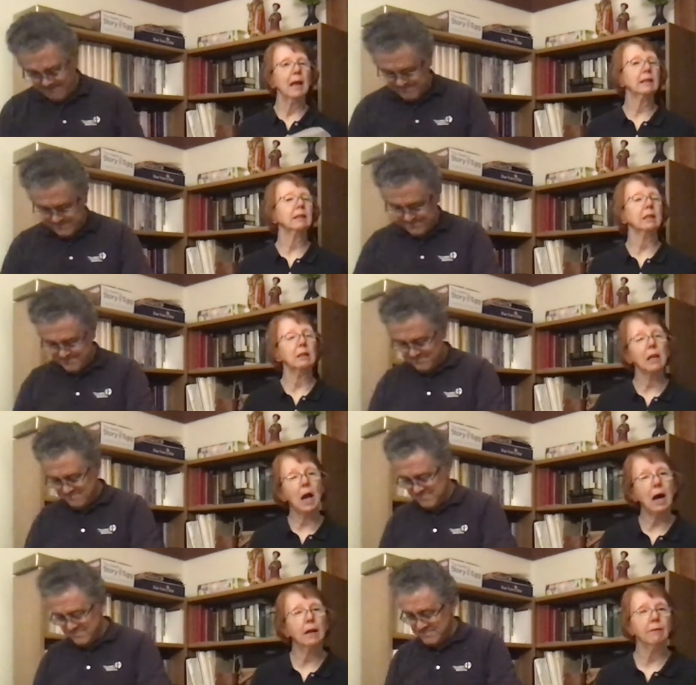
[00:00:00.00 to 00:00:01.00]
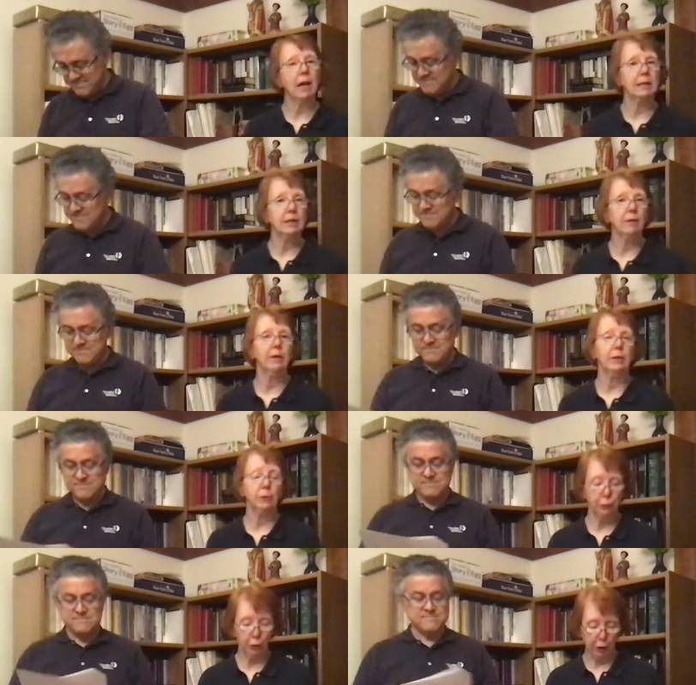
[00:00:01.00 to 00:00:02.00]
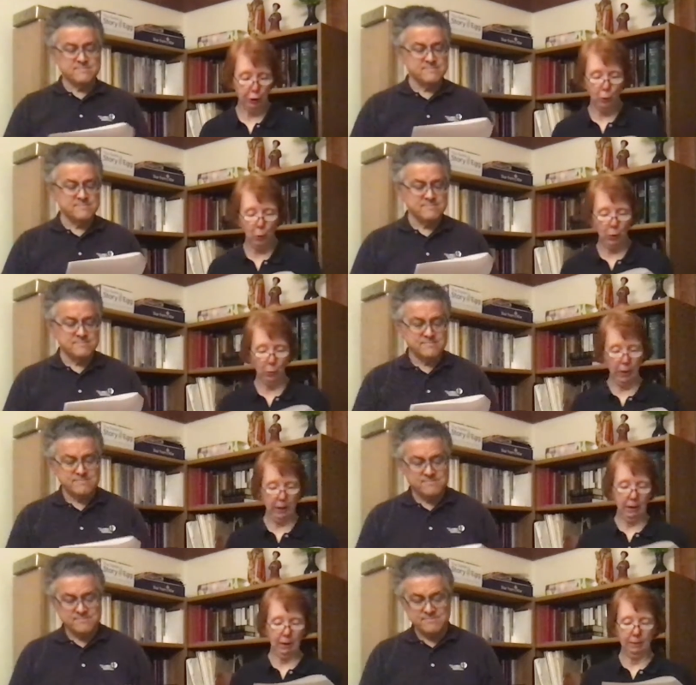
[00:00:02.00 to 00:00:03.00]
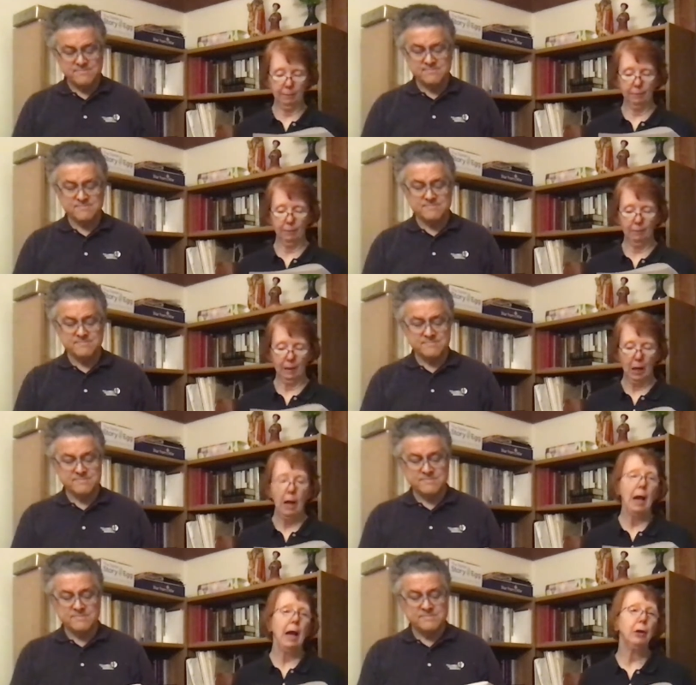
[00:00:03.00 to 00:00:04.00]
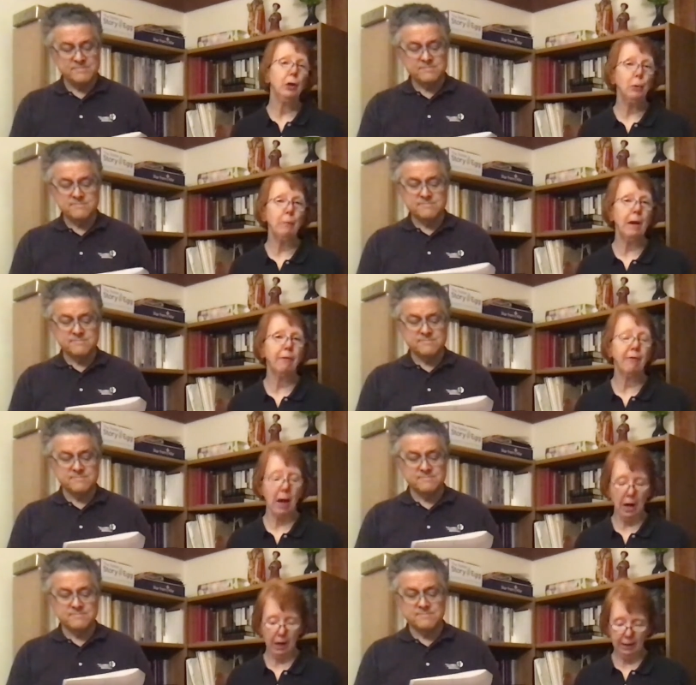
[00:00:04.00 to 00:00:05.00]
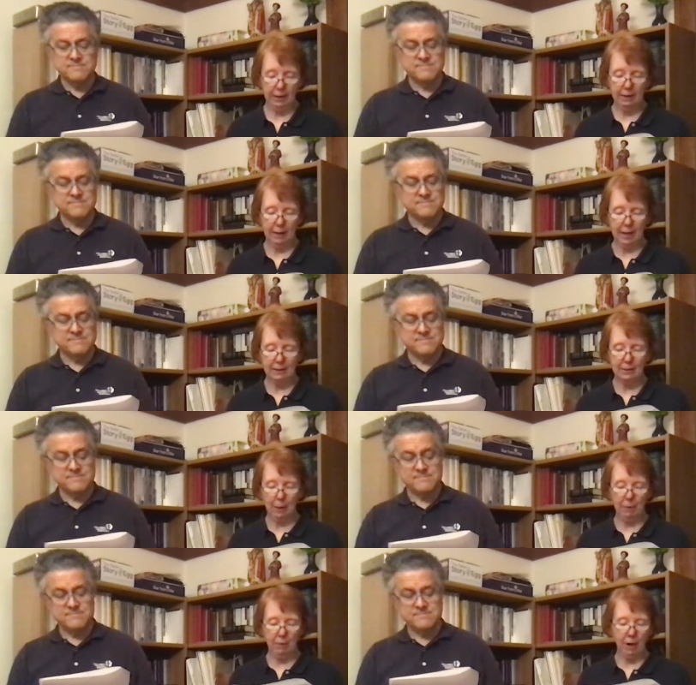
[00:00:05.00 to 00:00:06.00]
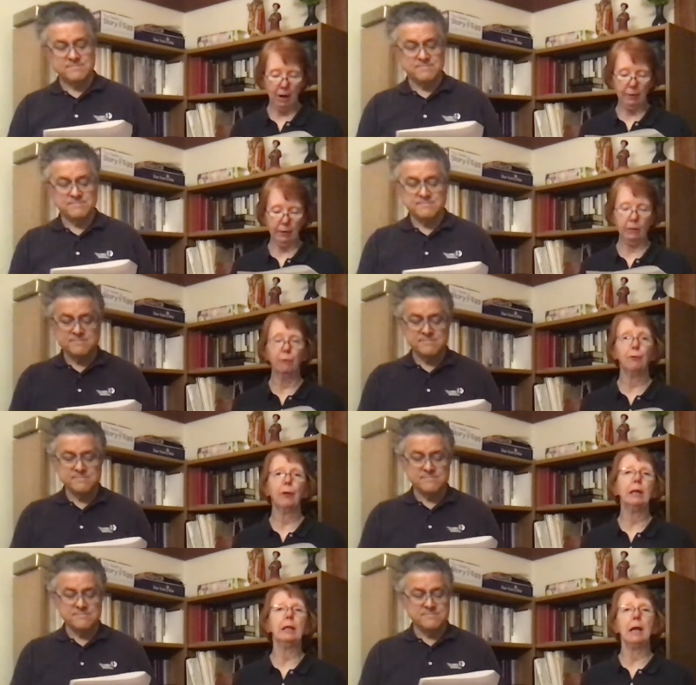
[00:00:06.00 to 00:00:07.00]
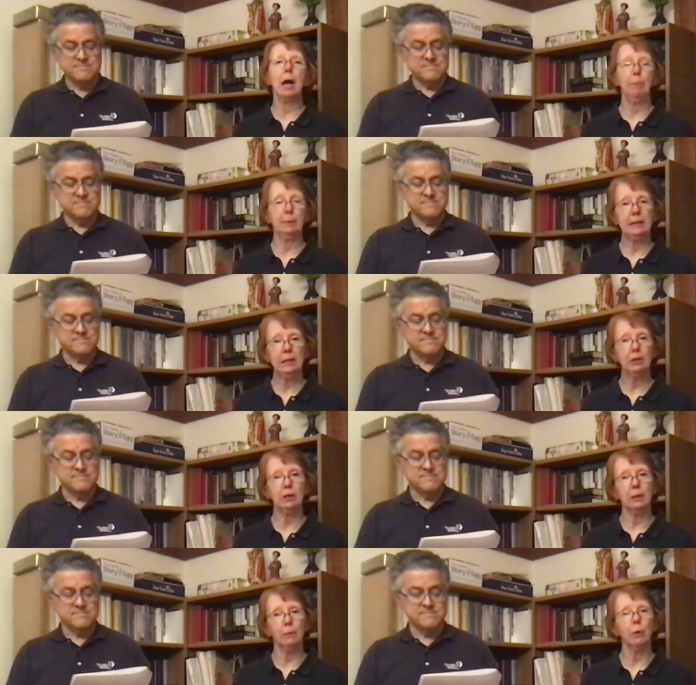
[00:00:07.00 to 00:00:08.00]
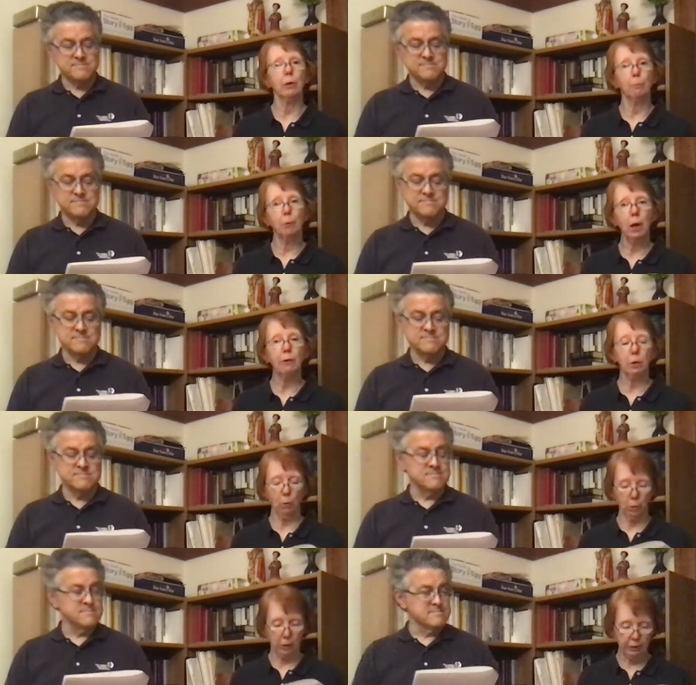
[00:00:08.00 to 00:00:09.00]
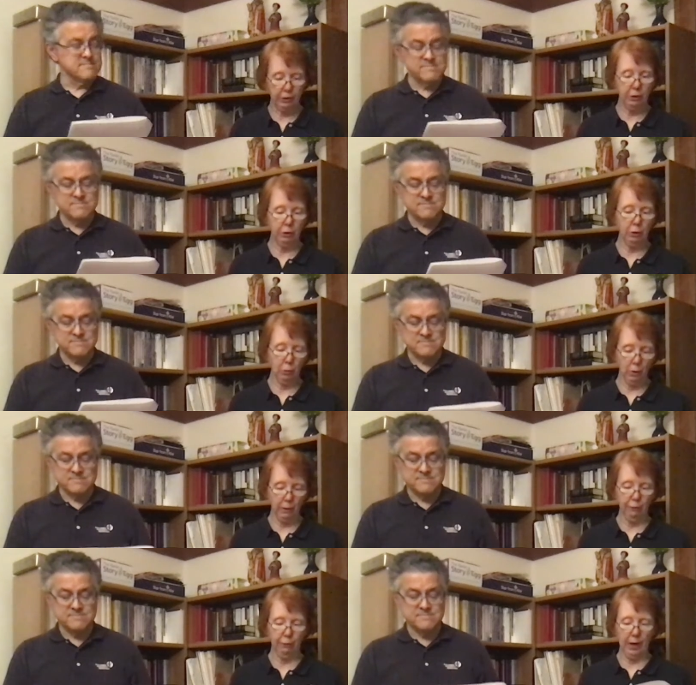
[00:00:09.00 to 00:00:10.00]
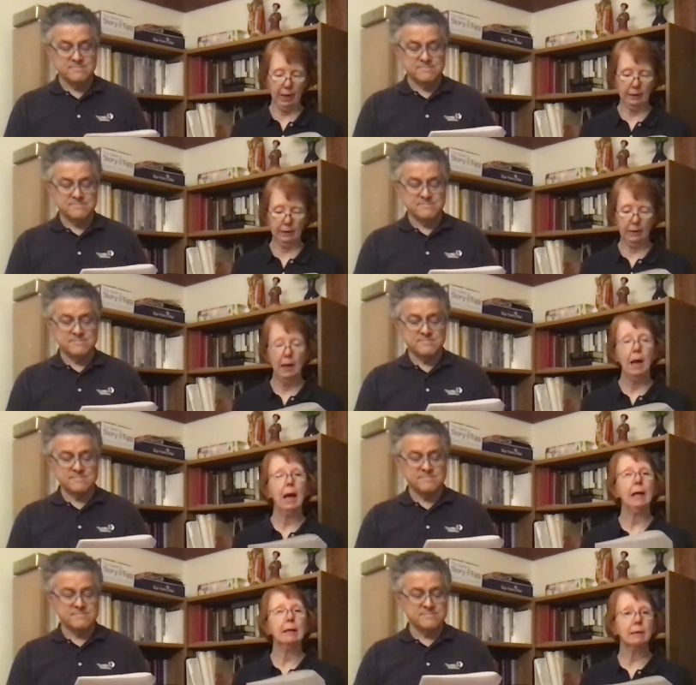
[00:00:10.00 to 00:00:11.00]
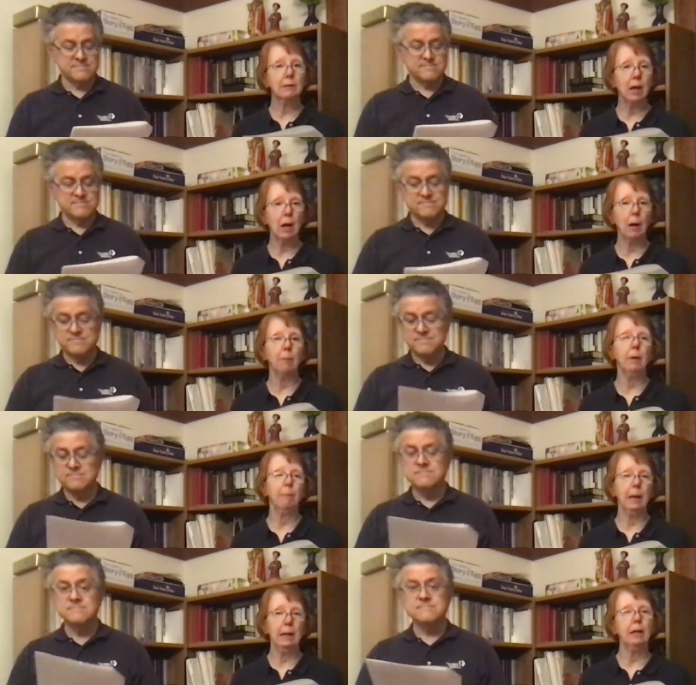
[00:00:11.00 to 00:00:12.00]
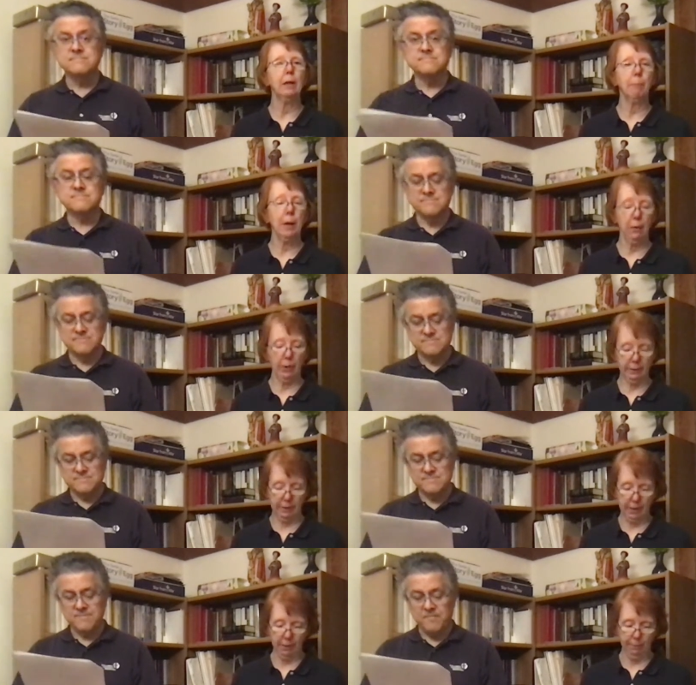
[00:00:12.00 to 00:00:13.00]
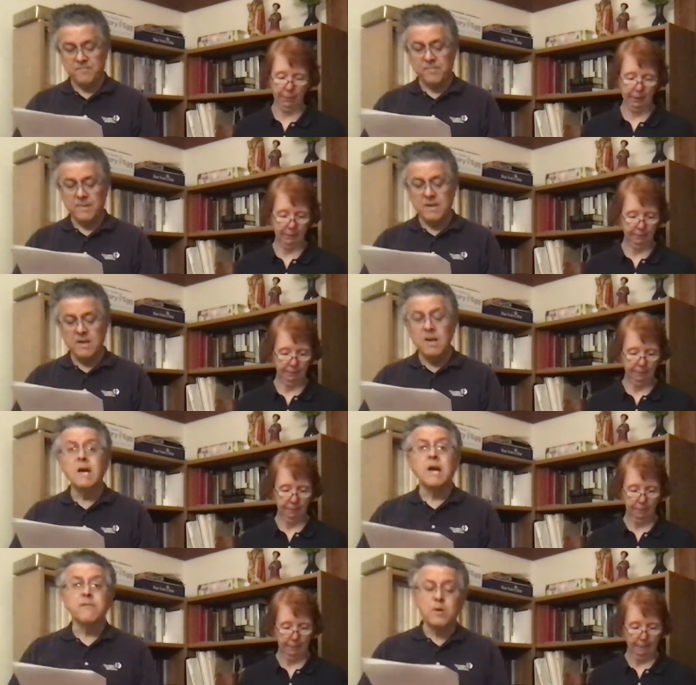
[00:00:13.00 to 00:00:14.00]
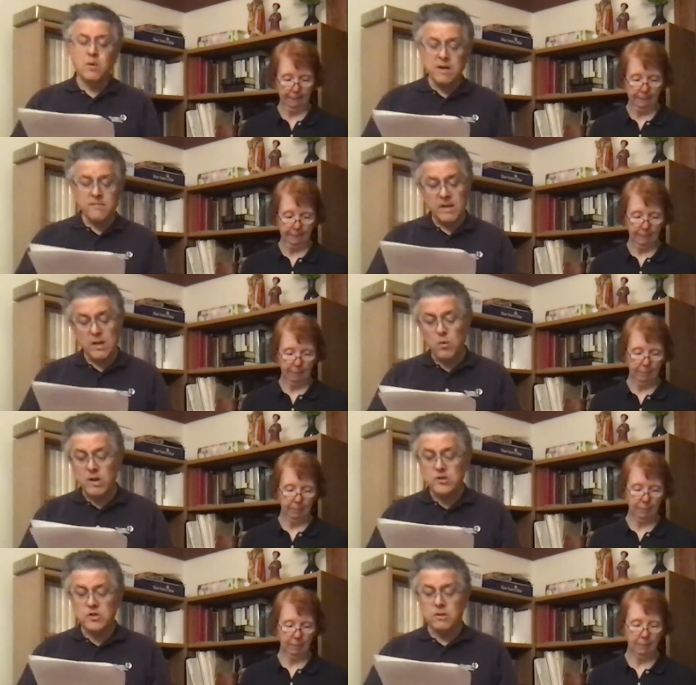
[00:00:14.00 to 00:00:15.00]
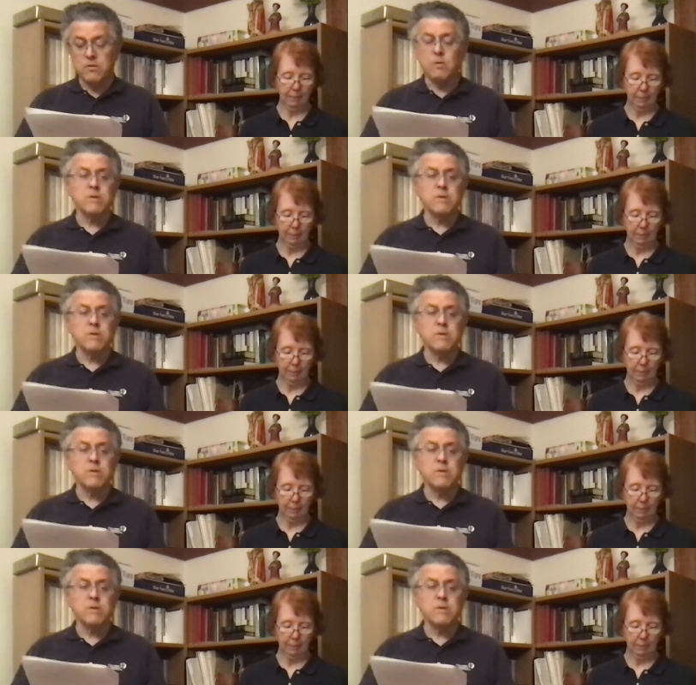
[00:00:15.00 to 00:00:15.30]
Speaker 1: That is a lot of activities for just one week. And you may find that some involve a little friendly competition with a brother or a sister or a friend, and some may need a parent's help.
Speaker 2: If you have any questions or